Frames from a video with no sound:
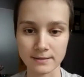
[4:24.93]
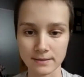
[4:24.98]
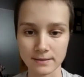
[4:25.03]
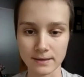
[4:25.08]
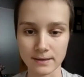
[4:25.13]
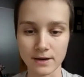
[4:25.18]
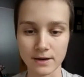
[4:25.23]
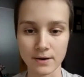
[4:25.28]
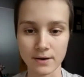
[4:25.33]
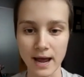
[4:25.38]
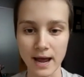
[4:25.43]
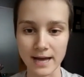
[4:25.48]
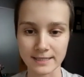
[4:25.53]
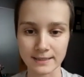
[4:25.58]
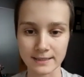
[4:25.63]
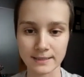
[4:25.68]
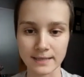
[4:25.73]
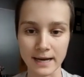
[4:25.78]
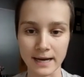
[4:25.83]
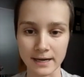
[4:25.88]
it has
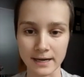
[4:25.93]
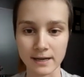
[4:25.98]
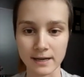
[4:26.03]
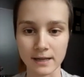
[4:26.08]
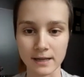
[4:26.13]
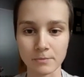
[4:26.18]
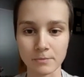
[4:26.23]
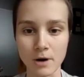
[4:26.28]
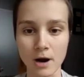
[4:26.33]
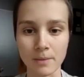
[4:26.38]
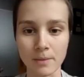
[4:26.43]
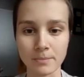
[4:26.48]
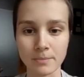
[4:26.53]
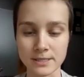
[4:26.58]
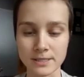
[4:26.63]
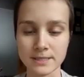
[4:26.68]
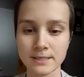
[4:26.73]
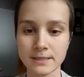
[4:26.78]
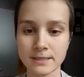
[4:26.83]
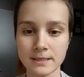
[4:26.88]
psychedelic
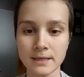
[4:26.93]
properties.